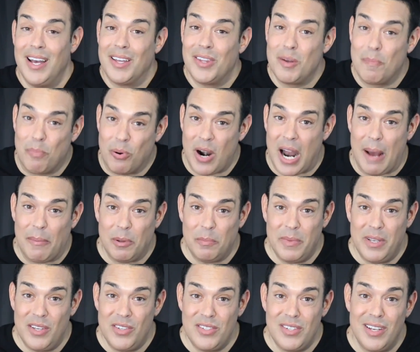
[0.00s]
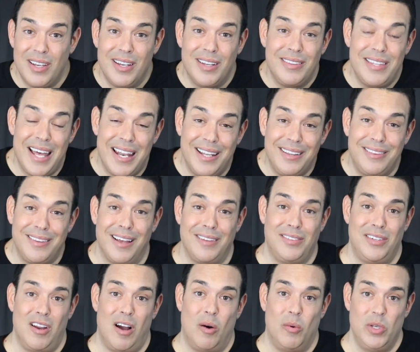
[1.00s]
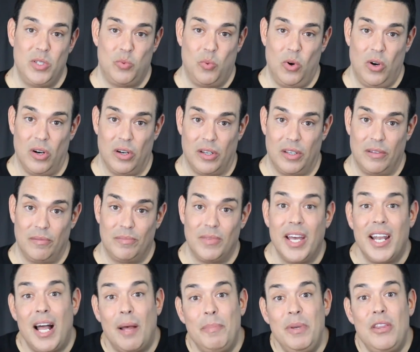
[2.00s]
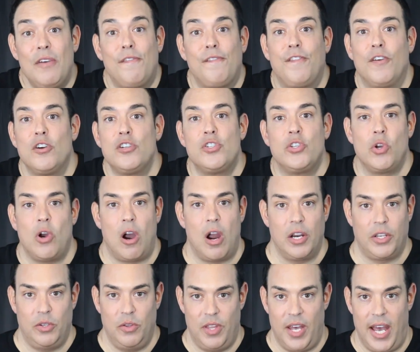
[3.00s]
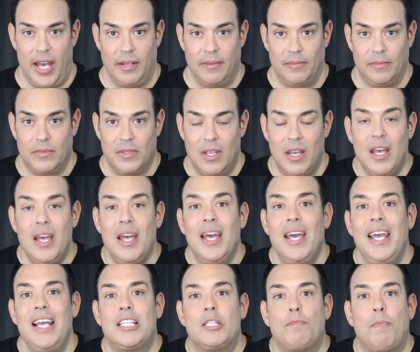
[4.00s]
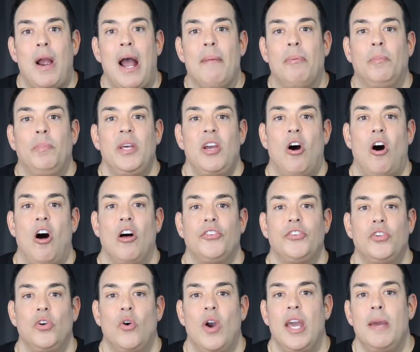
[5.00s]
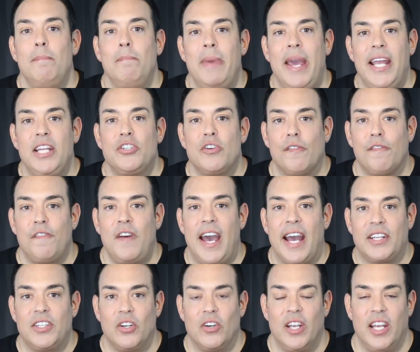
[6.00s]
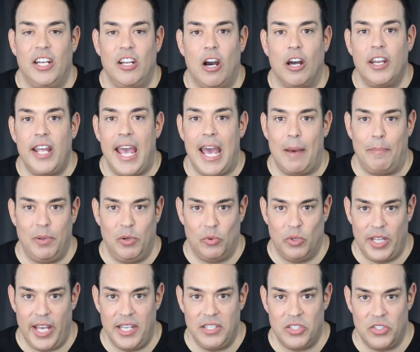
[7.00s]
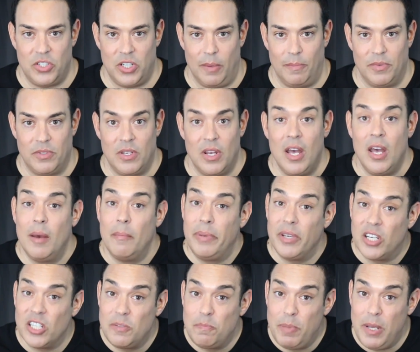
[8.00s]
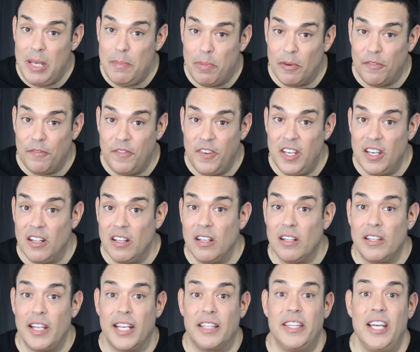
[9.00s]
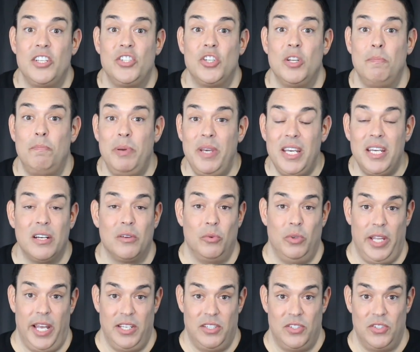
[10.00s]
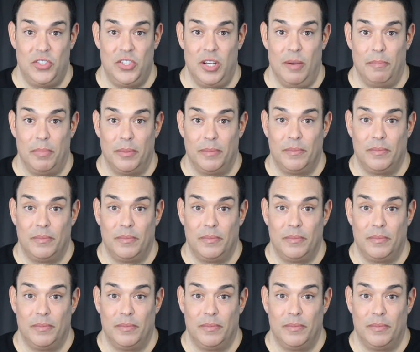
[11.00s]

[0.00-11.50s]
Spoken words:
The problem is that it doesn't always work, and I'll be the first to argue that. It's probably also a major factor in unhappy relationships because people feel like they should be in a relationship.